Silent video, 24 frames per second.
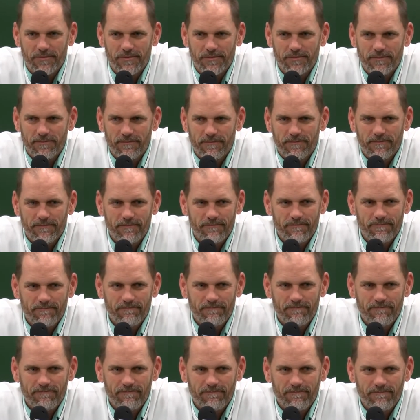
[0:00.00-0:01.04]
And how much more
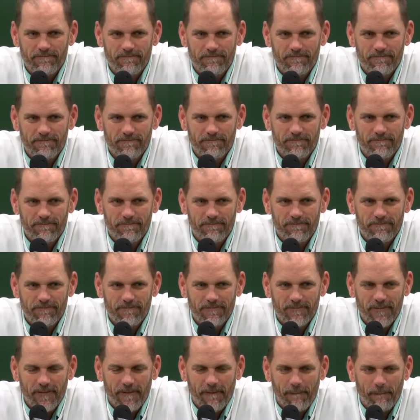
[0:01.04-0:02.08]

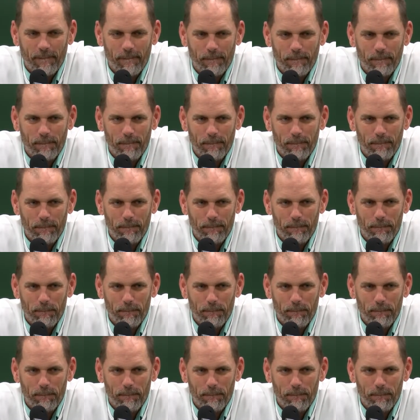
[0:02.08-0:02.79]
comfortable and different are